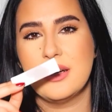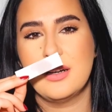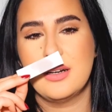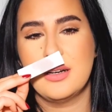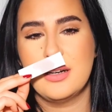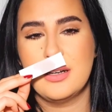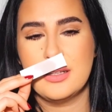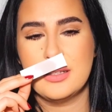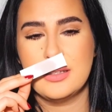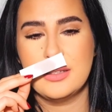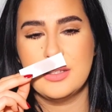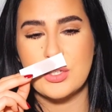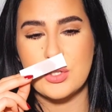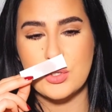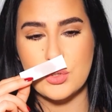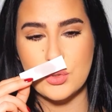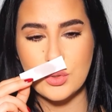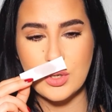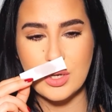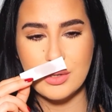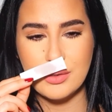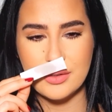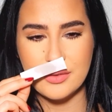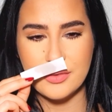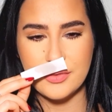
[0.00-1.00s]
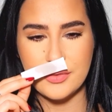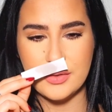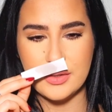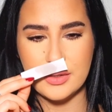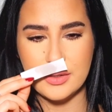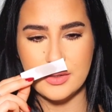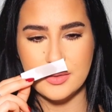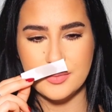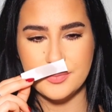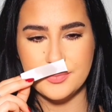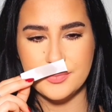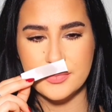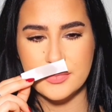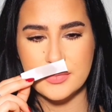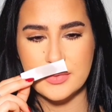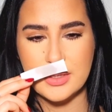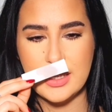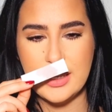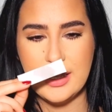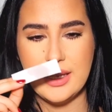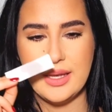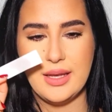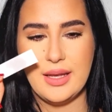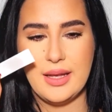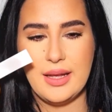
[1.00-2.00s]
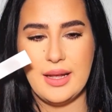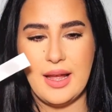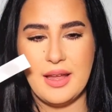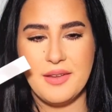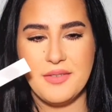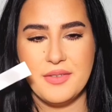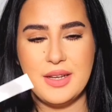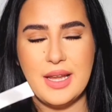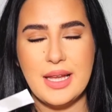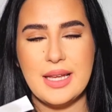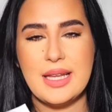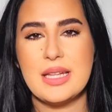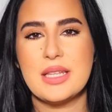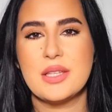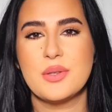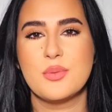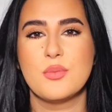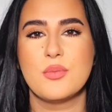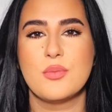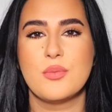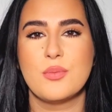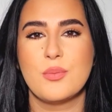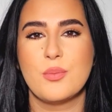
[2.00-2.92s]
The sugary feel, I feel like it's